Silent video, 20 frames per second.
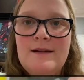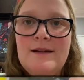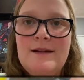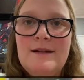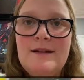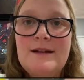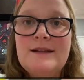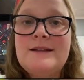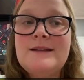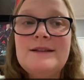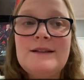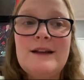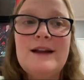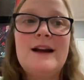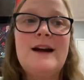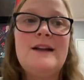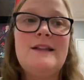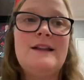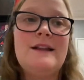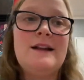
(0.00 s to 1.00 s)
This is a
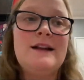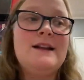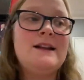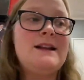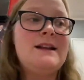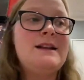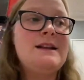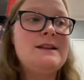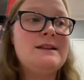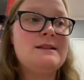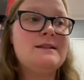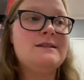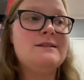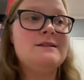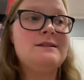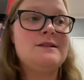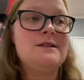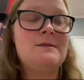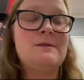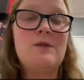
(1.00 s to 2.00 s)
card that I needed,
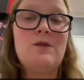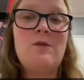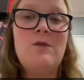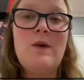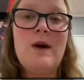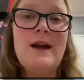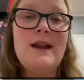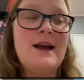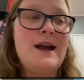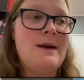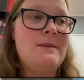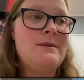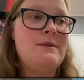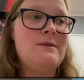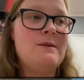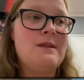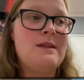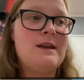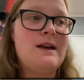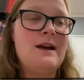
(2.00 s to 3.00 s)
so I'm quite happy
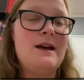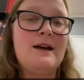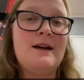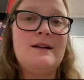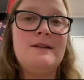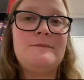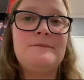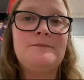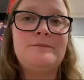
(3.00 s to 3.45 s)
with that.